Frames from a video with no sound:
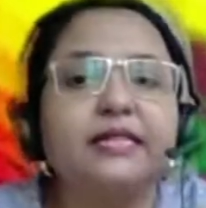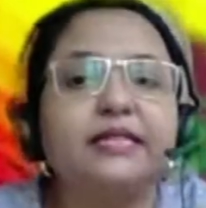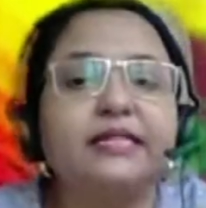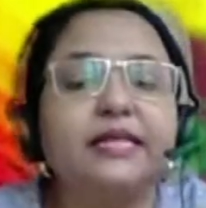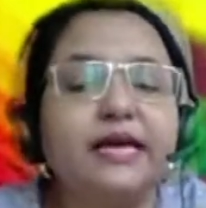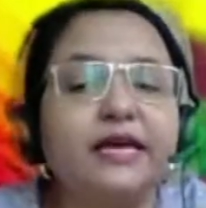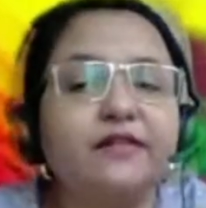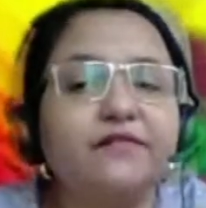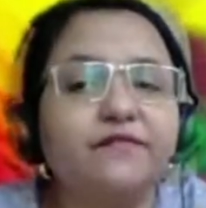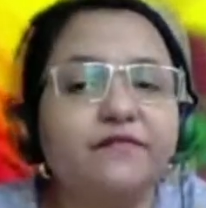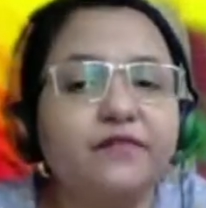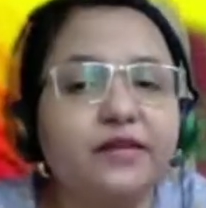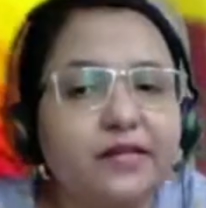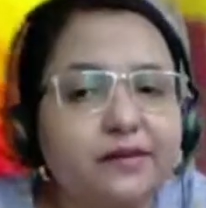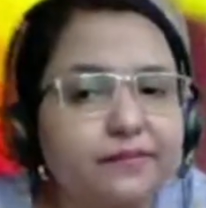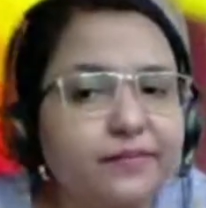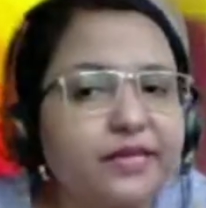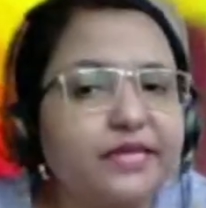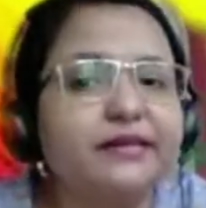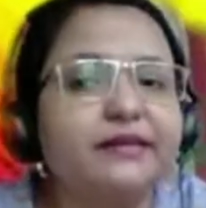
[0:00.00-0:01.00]
There will
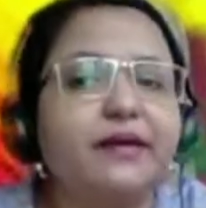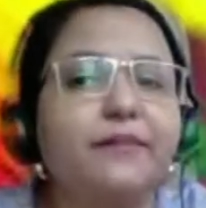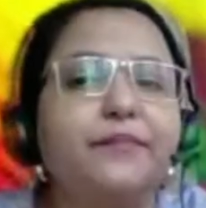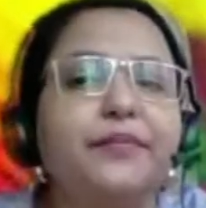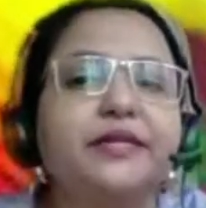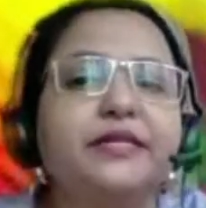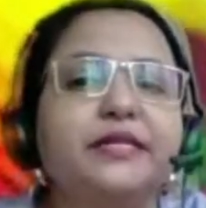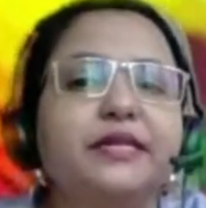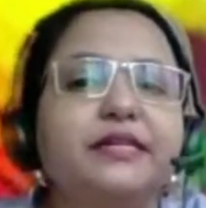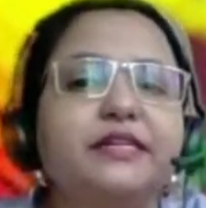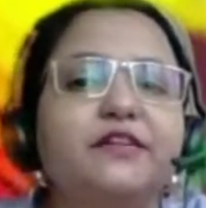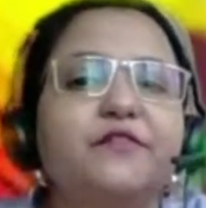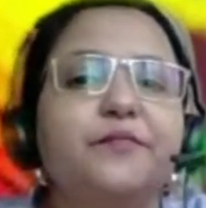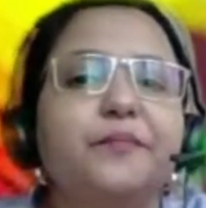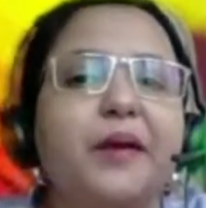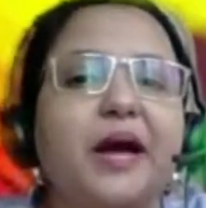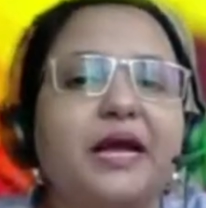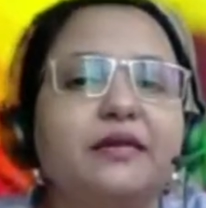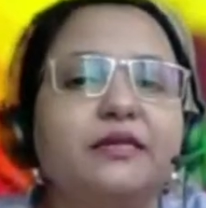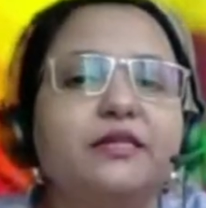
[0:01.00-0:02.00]
be repetitive
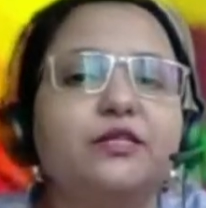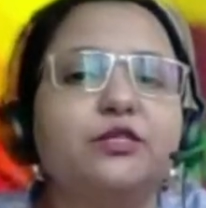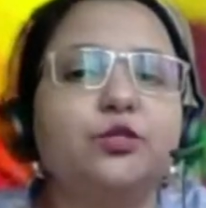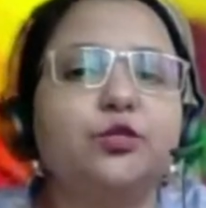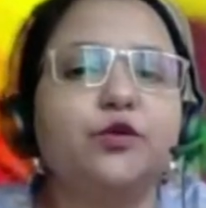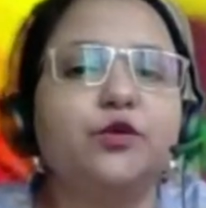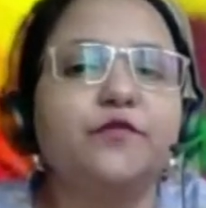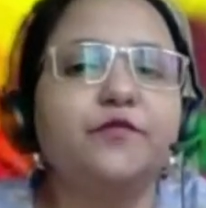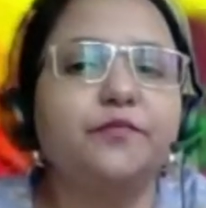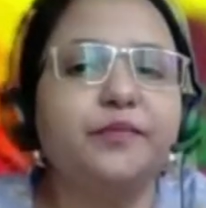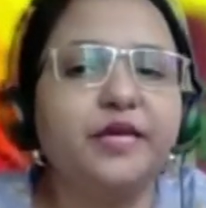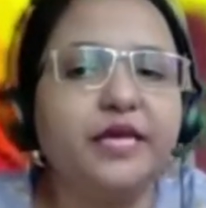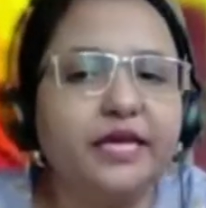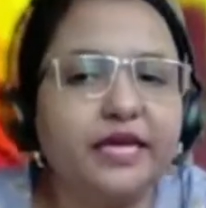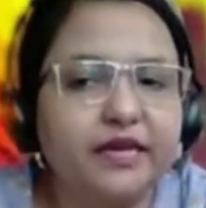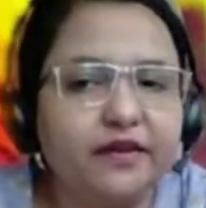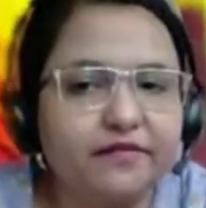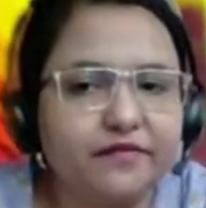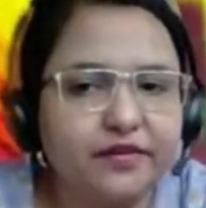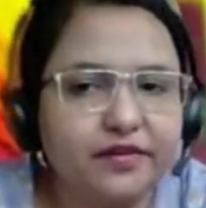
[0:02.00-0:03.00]
patterns of
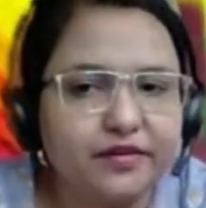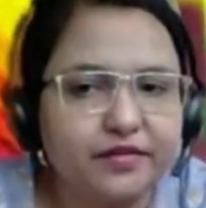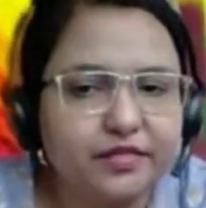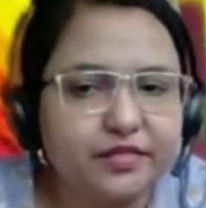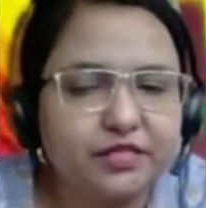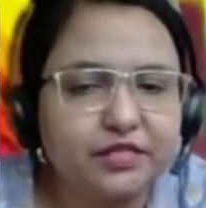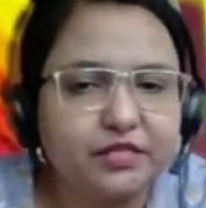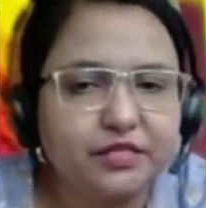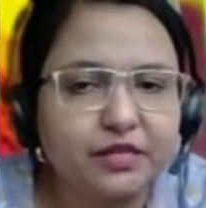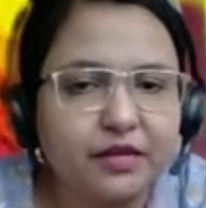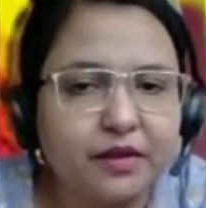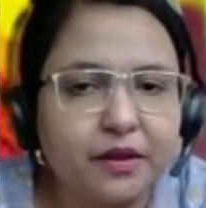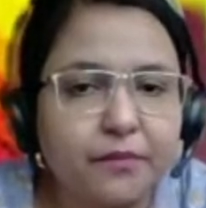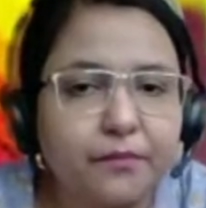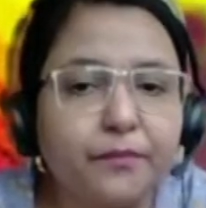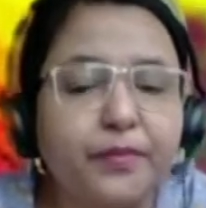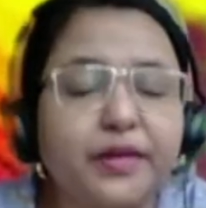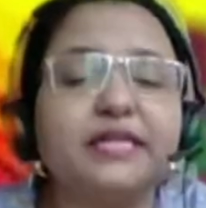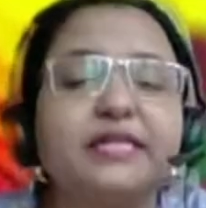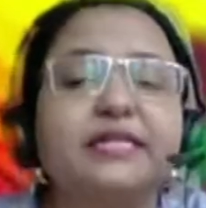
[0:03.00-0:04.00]
behaviors,
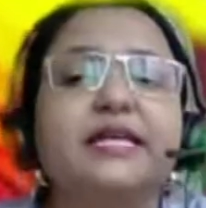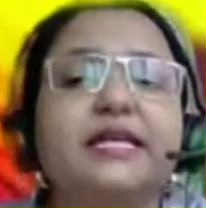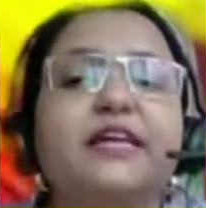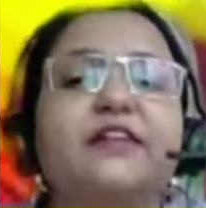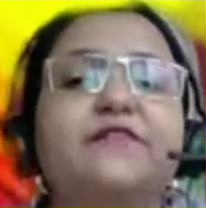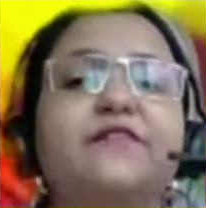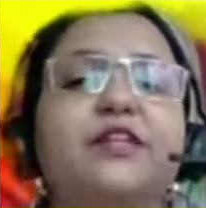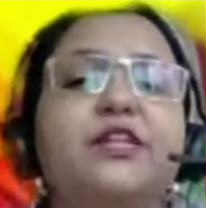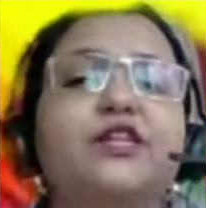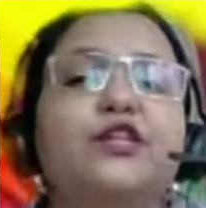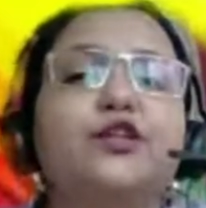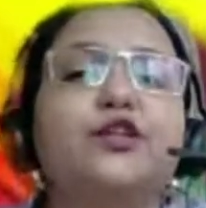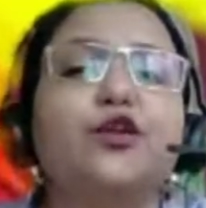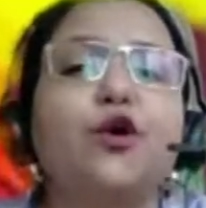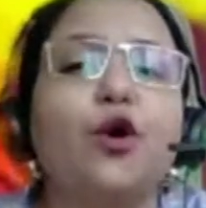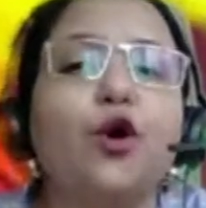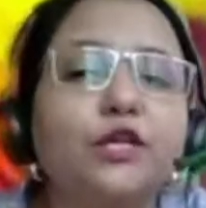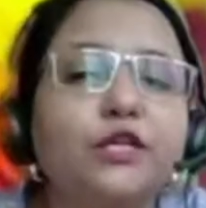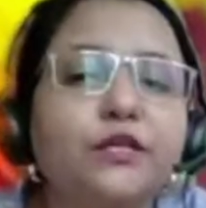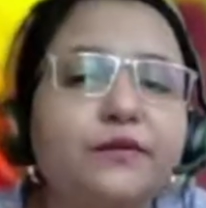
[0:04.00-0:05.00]
but there will
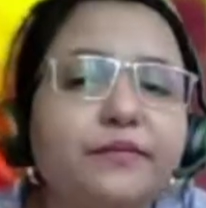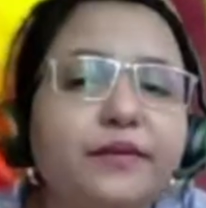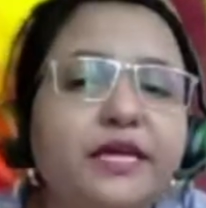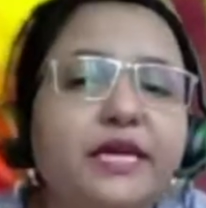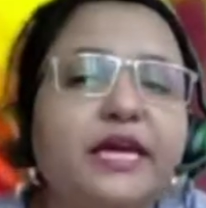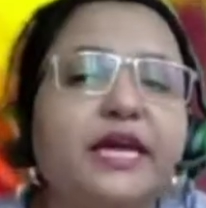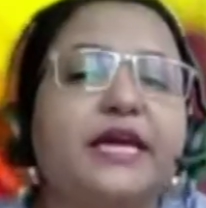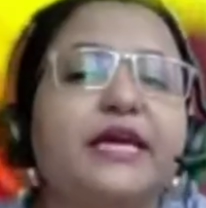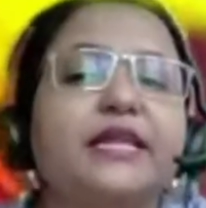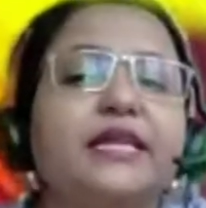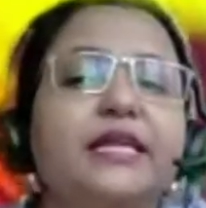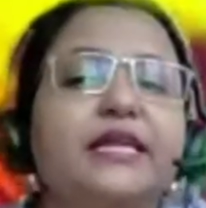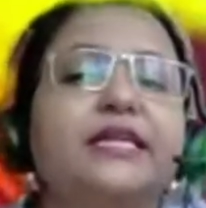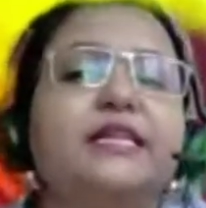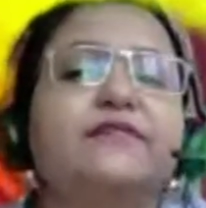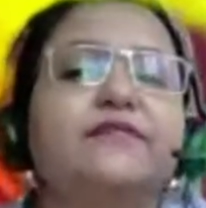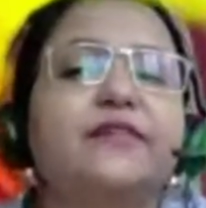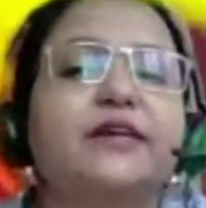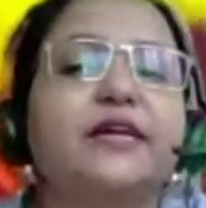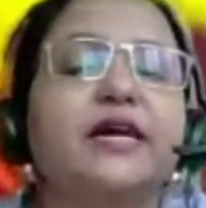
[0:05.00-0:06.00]
not be any
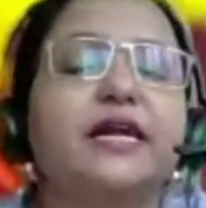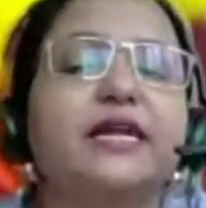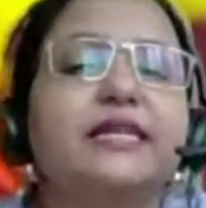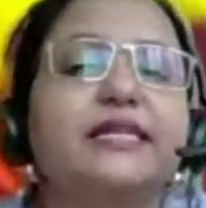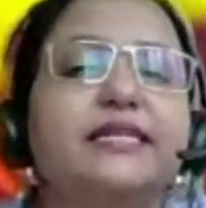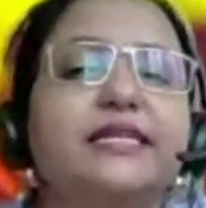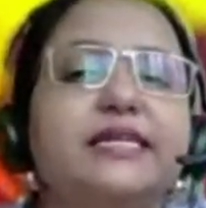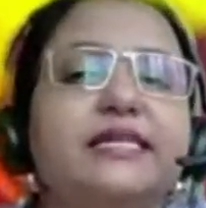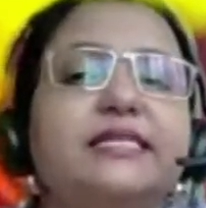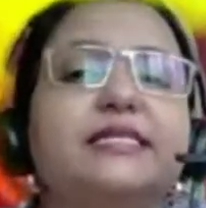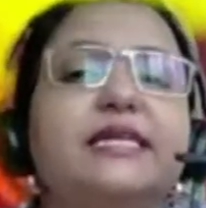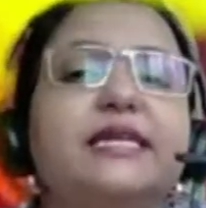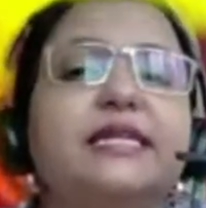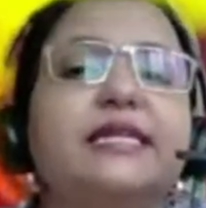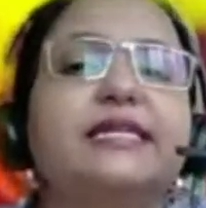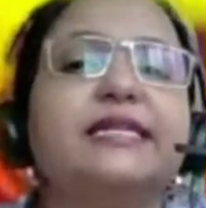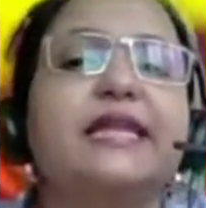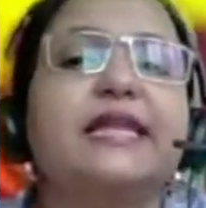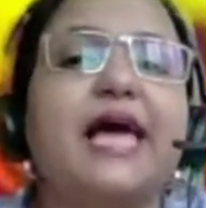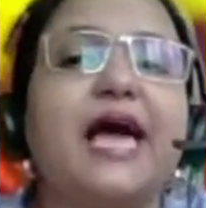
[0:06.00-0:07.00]
difficulties
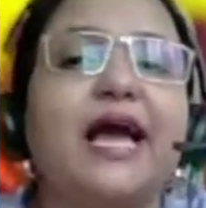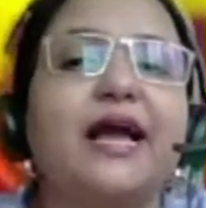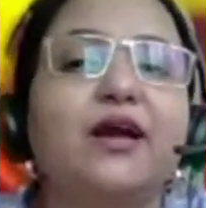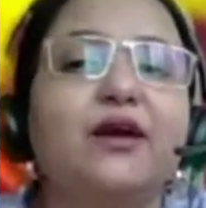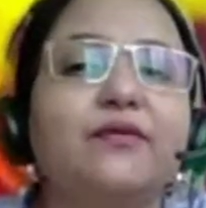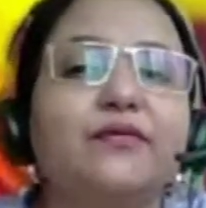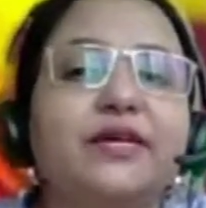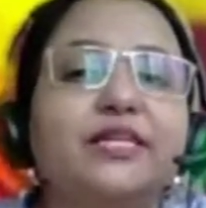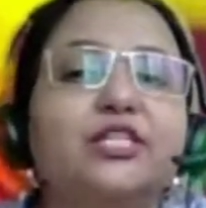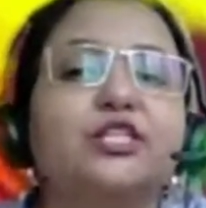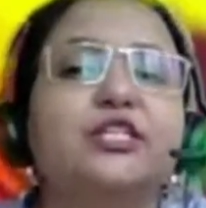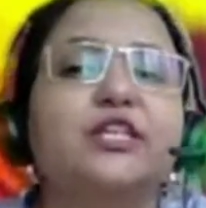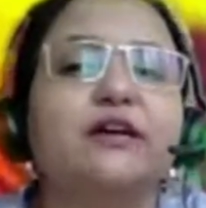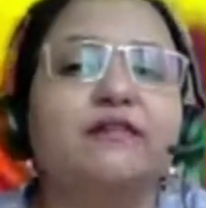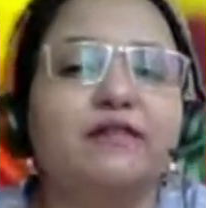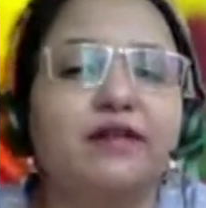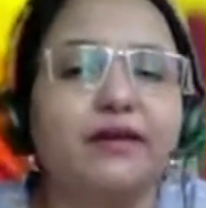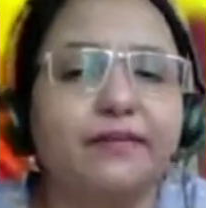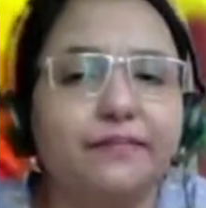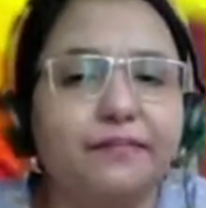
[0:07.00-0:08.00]
in language
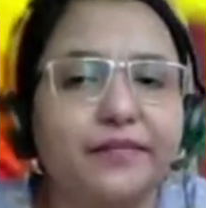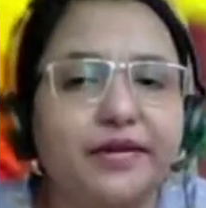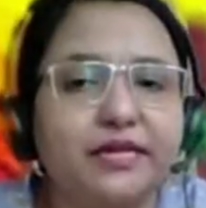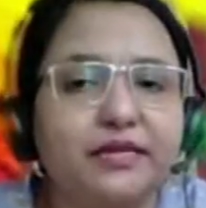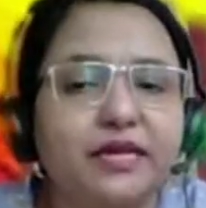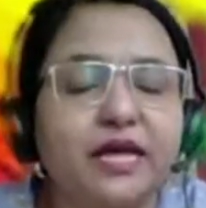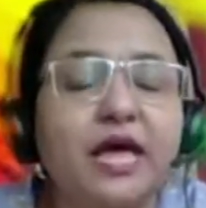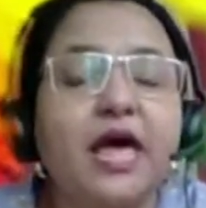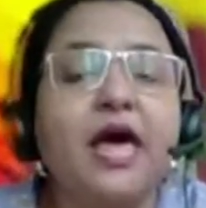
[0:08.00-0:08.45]
development.